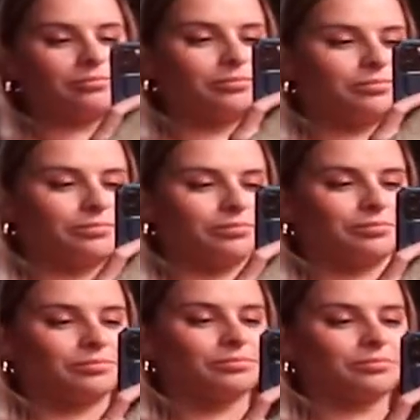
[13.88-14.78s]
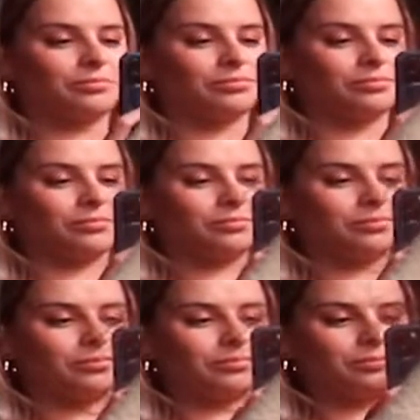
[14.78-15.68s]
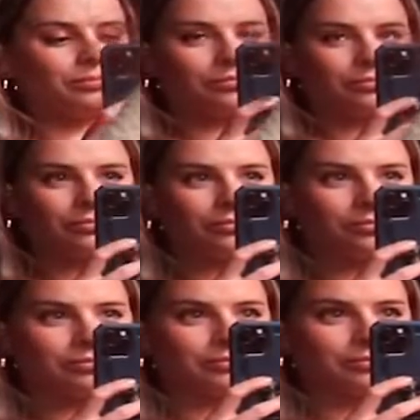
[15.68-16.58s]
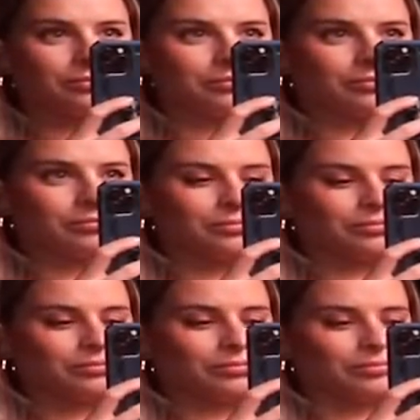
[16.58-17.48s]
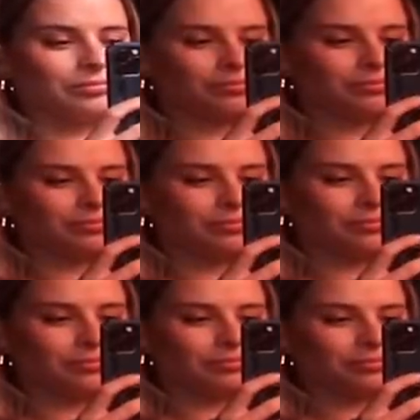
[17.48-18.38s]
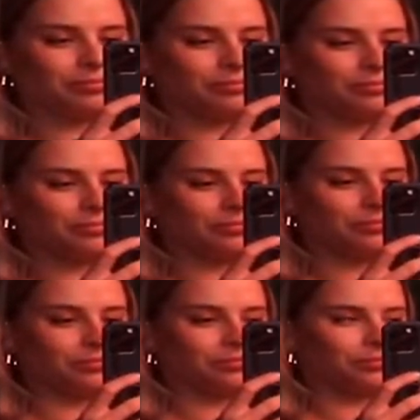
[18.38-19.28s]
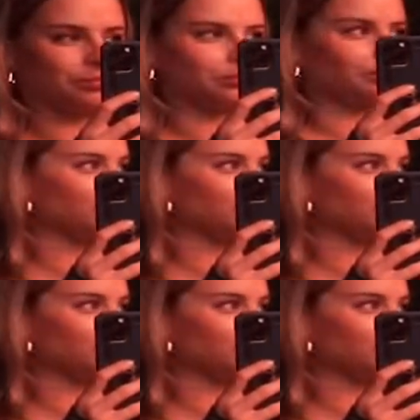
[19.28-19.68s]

This person isn't speaking.